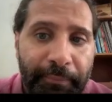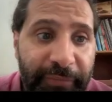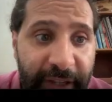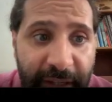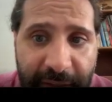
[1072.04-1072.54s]

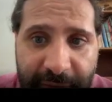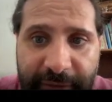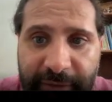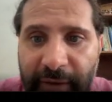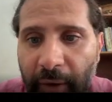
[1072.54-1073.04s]

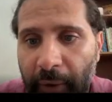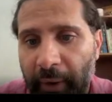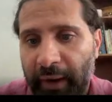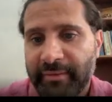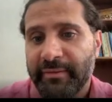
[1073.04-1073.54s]
these
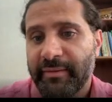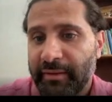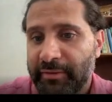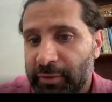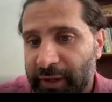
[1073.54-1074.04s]
horizons,
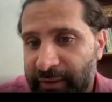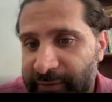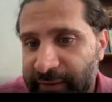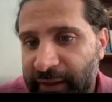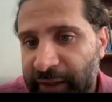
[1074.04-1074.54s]
as you can
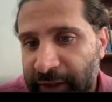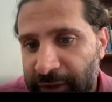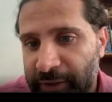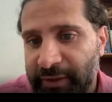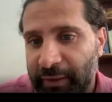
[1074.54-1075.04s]
see
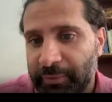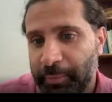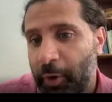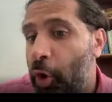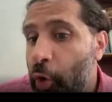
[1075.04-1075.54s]
here, they
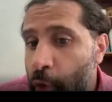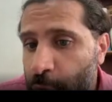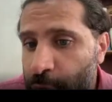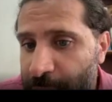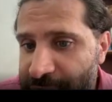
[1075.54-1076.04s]

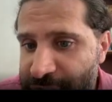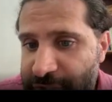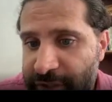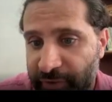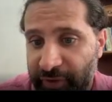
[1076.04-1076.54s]
could
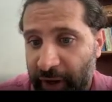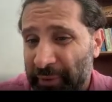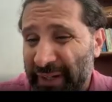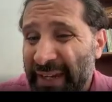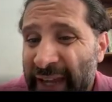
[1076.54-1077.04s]
register
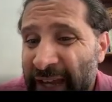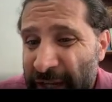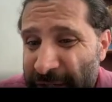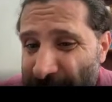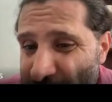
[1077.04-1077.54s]
very
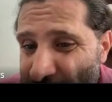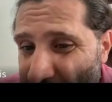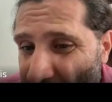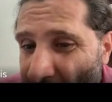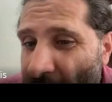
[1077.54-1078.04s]

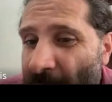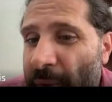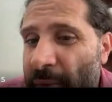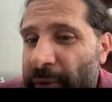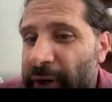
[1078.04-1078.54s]

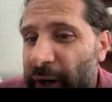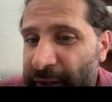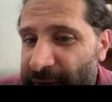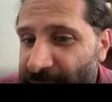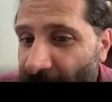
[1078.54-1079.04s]
strong
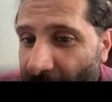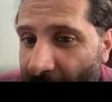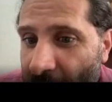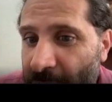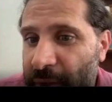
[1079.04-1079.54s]
and
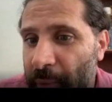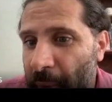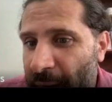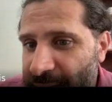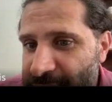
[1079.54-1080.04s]
dark
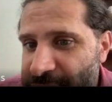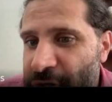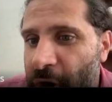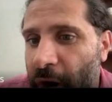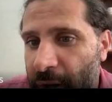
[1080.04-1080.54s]
reddish
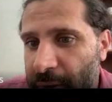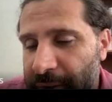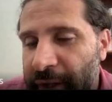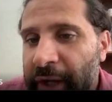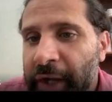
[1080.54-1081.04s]

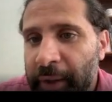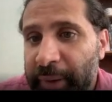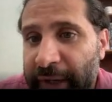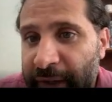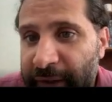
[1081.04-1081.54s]
color
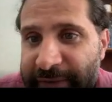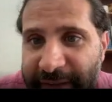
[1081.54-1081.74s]
because